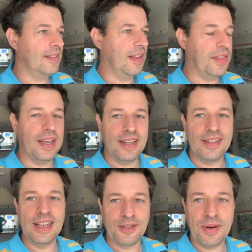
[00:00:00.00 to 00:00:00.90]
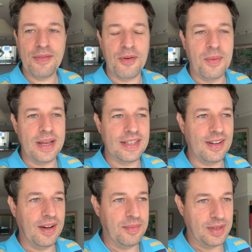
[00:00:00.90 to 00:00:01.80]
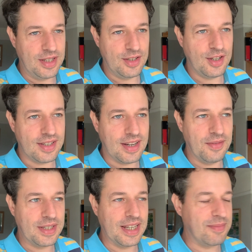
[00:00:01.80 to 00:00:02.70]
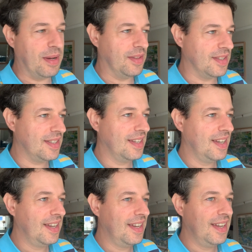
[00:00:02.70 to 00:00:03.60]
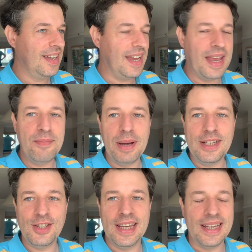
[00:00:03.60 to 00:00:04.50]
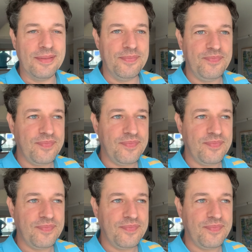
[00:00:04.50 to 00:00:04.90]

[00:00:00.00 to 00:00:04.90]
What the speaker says: think, 24 weeks time, which is just over 6 months in Beijing.